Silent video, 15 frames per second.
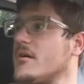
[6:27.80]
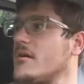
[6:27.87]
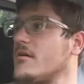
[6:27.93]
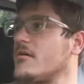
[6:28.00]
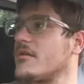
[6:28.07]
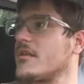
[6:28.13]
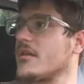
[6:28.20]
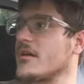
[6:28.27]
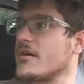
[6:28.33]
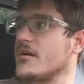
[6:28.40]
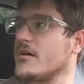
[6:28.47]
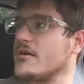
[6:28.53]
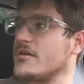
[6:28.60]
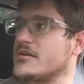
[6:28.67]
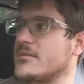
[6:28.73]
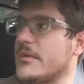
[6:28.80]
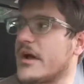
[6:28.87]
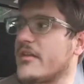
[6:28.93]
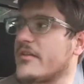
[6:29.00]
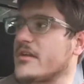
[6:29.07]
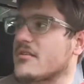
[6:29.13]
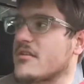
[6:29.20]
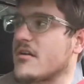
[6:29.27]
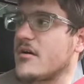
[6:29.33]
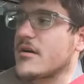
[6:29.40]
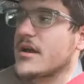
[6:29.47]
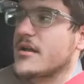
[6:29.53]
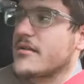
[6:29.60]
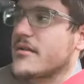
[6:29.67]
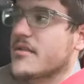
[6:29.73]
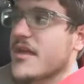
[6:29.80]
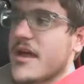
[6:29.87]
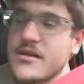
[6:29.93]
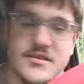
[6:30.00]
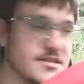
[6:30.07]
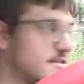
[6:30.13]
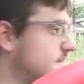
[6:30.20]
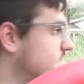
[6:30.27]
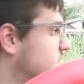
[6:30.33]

Well, the good news about this house is it's